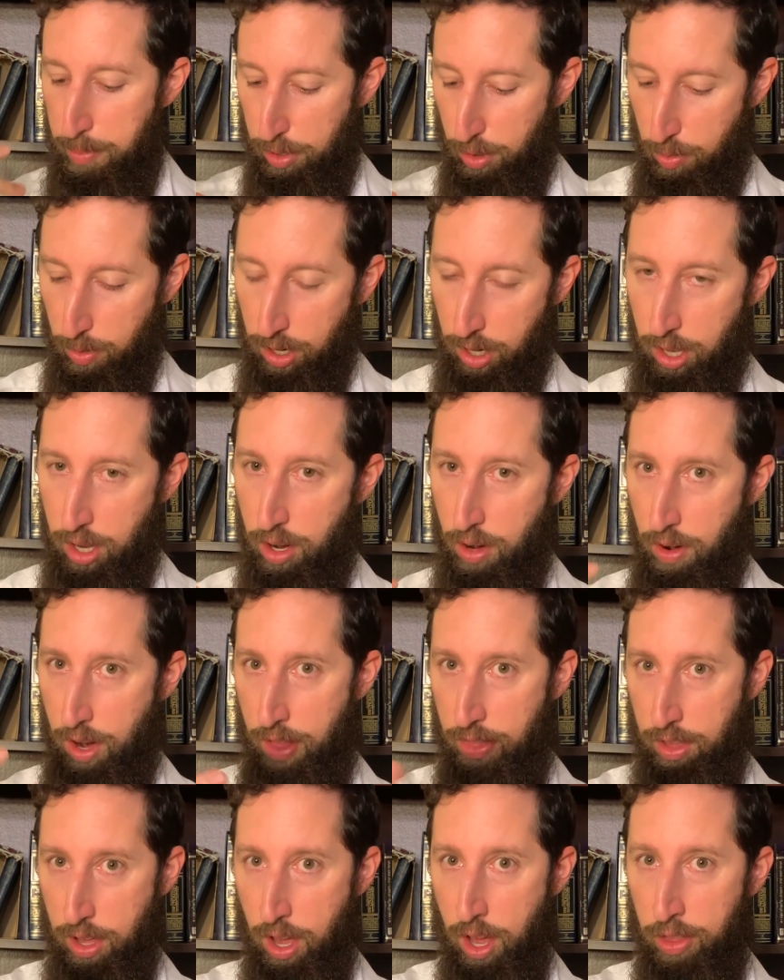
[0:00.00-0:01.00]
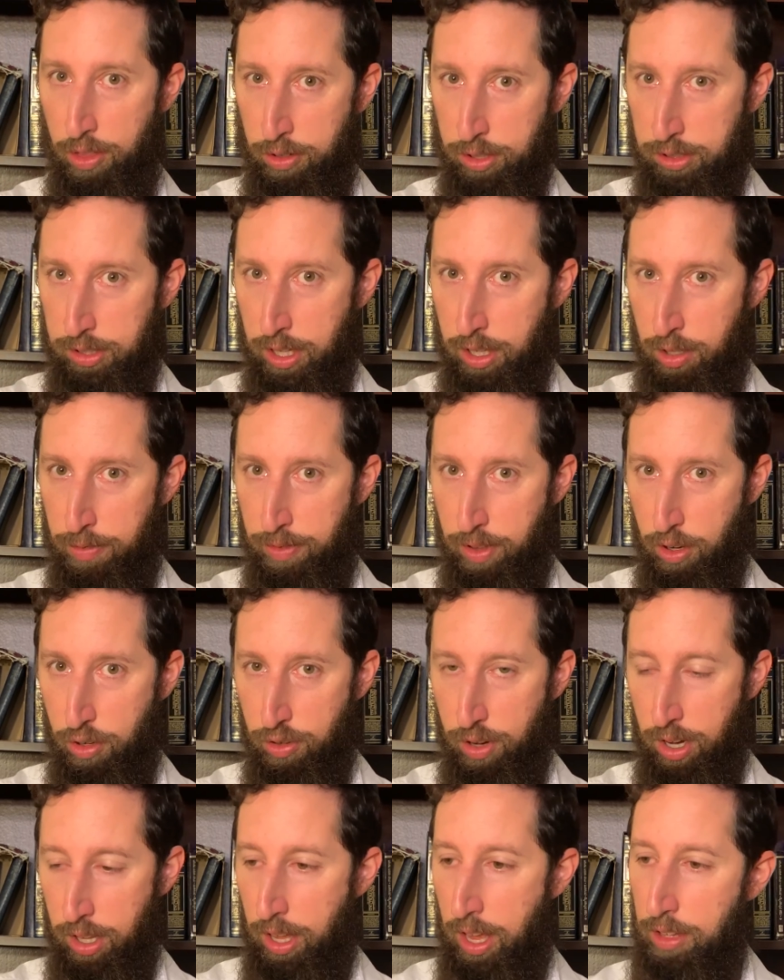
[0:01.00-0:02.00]
between here and the other self that you're
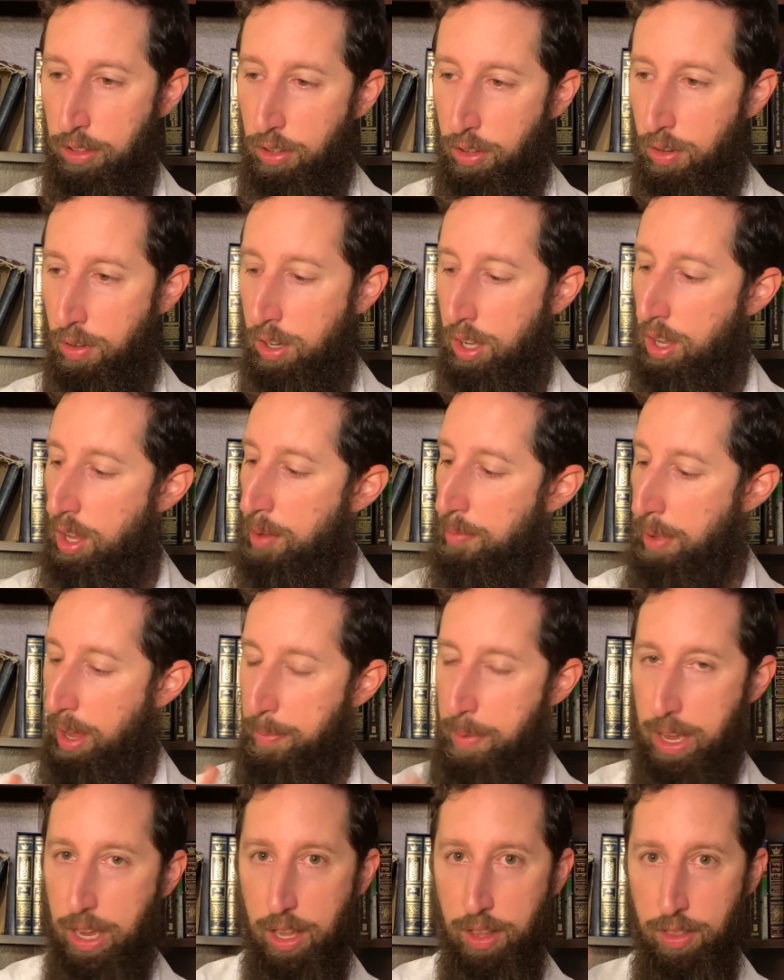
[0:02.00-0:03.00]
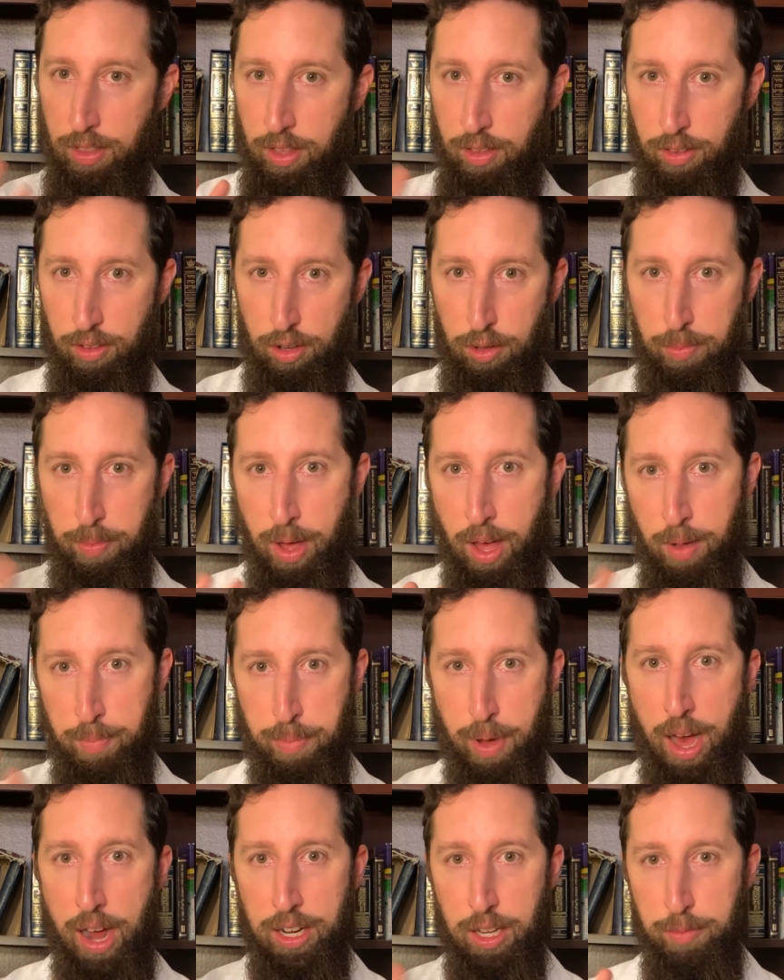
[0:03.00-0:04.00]
trying to get to by making these little
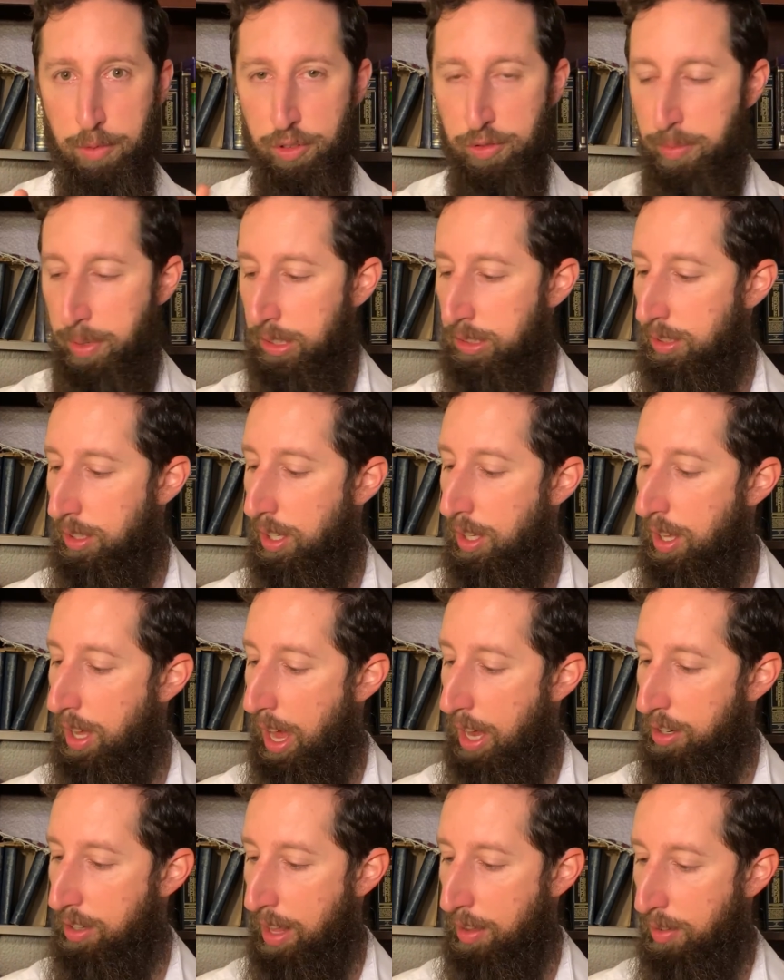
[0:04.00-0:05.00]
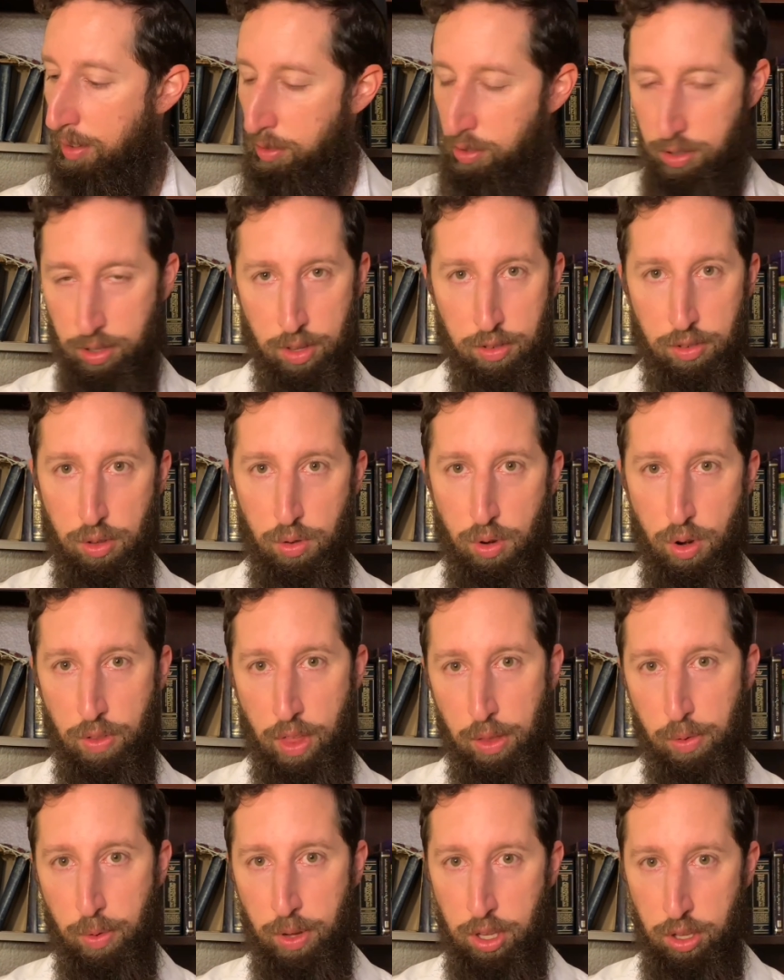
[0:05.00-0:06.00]
body movements. And that's, since you know
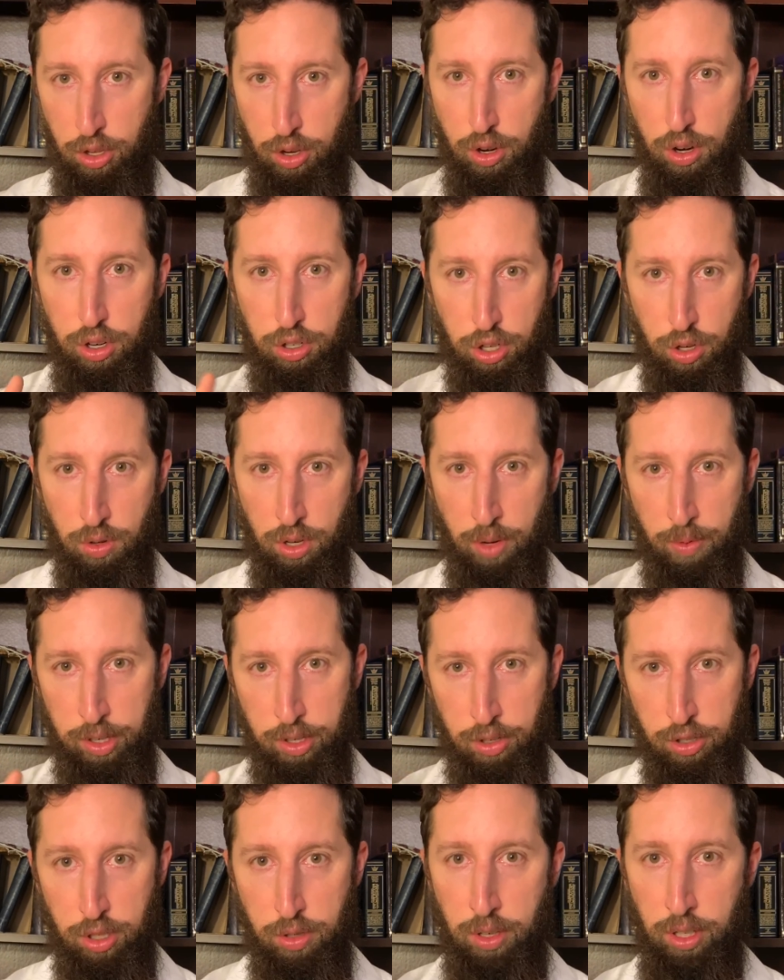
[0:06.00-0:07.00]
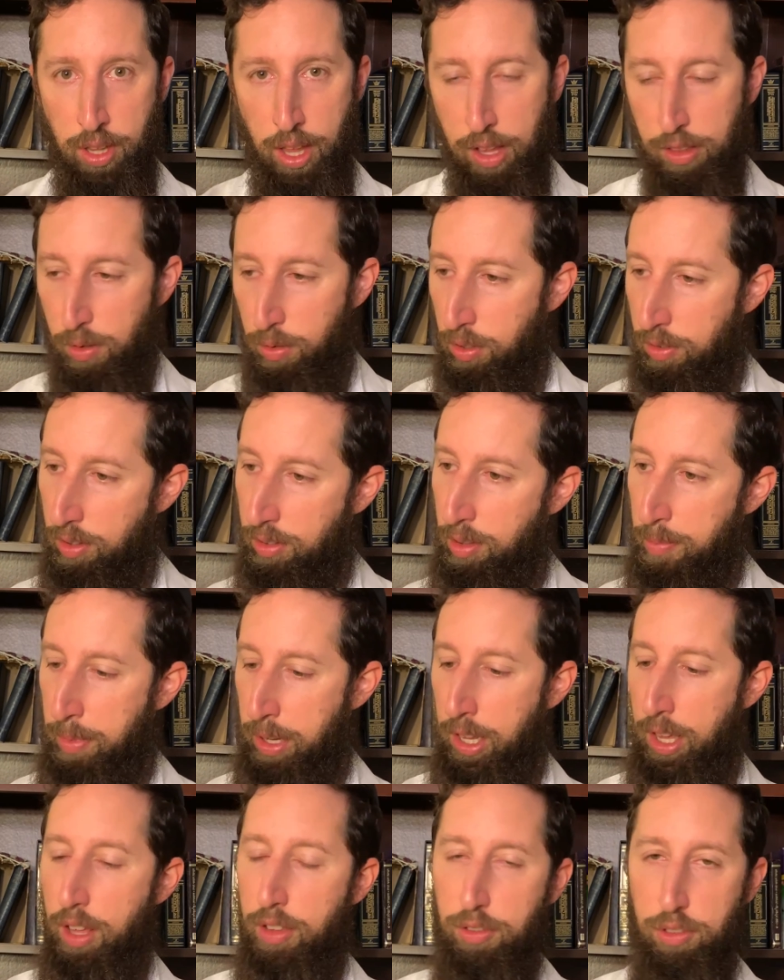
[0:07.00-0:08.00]
that's what you're doing when you're doing that, so when you see
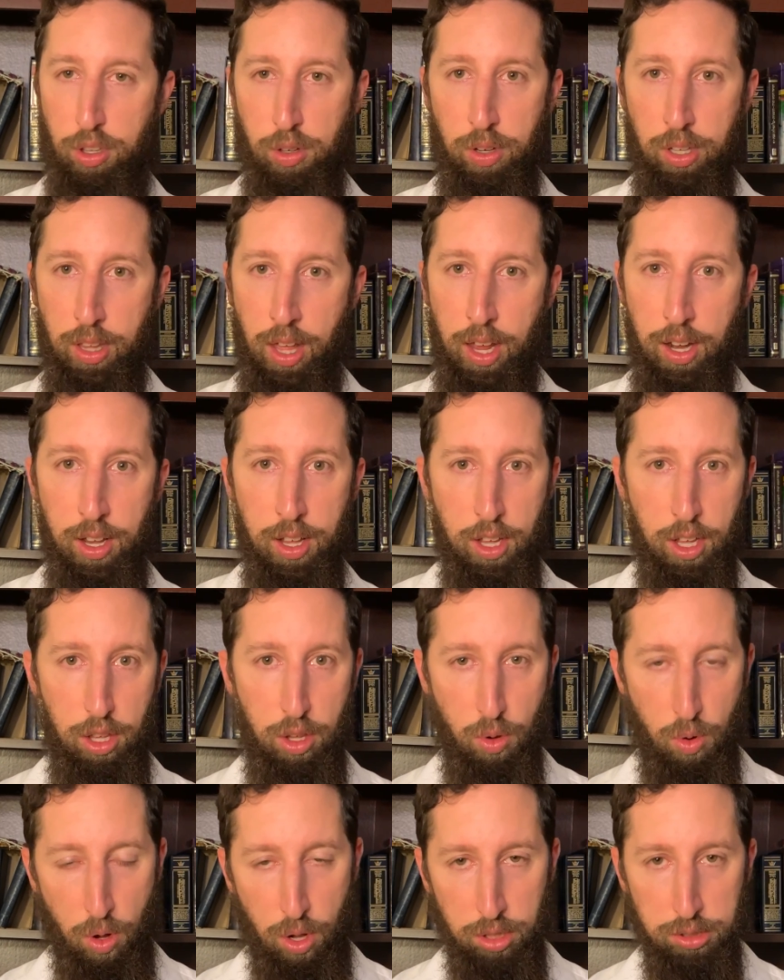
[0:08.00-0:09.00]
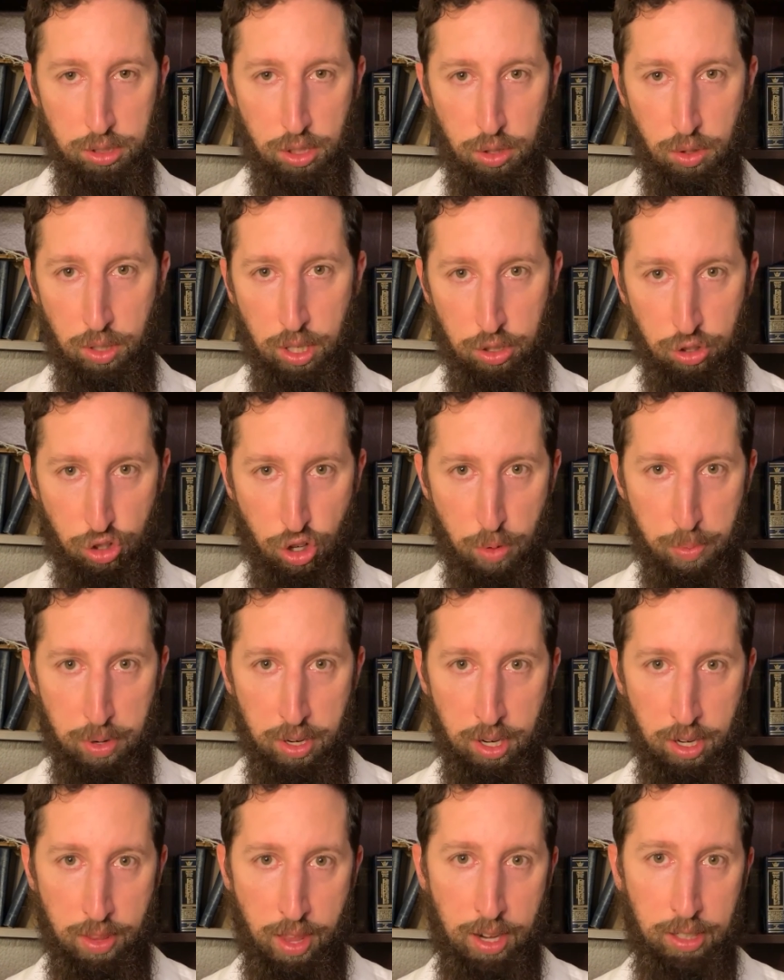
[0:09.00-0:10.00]
somebody else doing that, you also
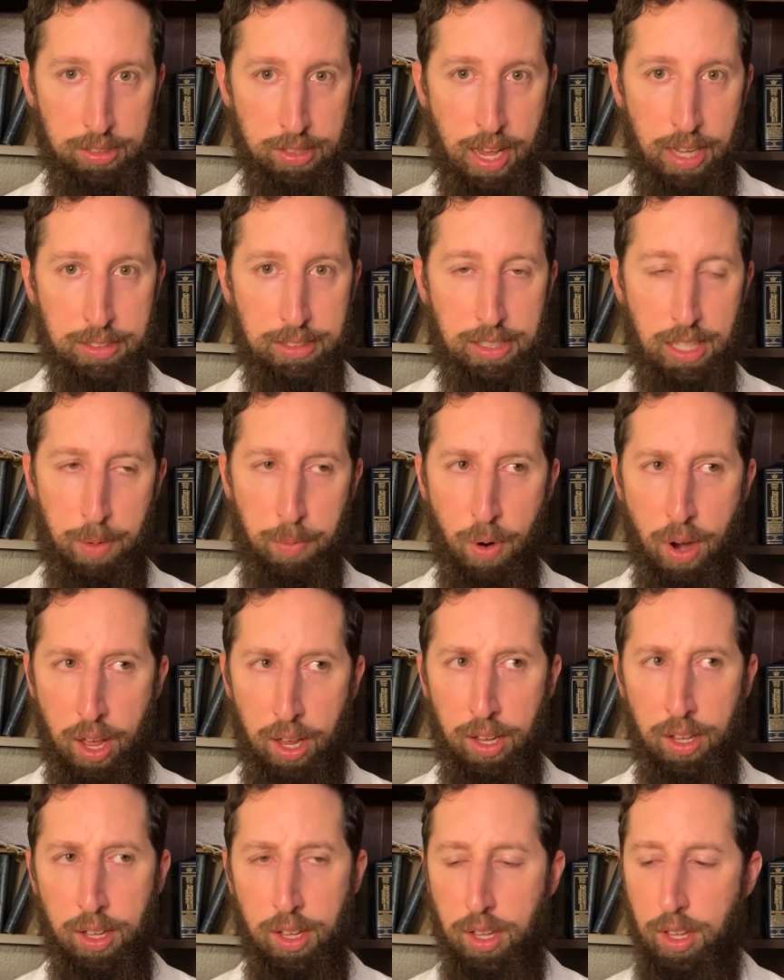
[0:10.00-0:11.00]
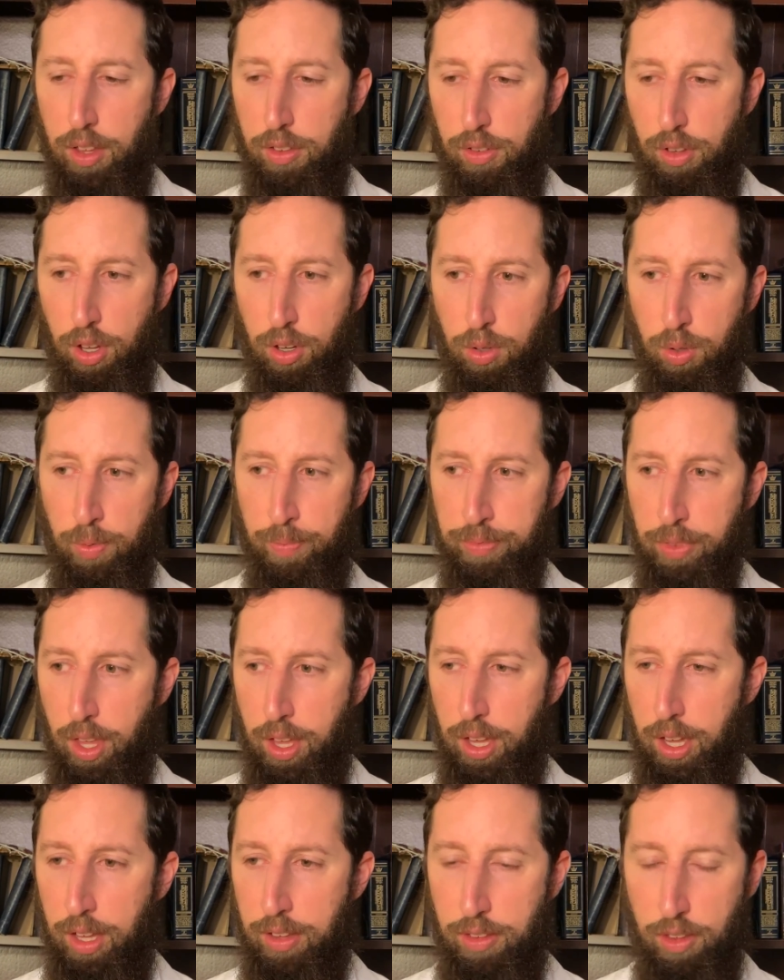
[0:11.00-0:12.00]
interpret it in that exact same way. So
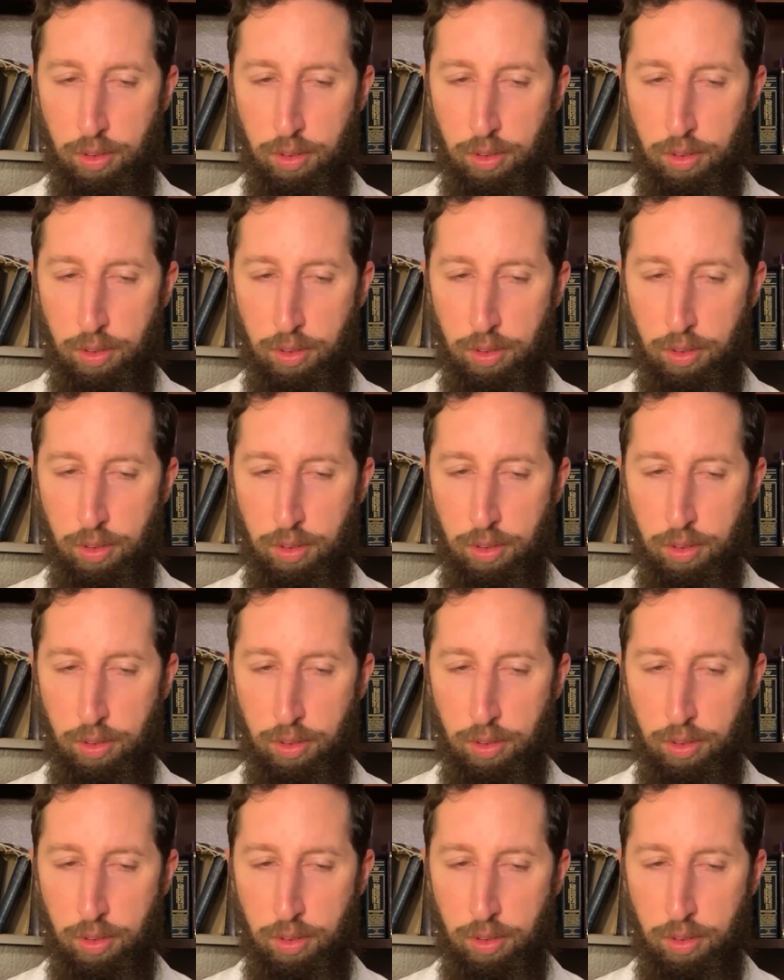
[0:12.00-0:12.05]
it's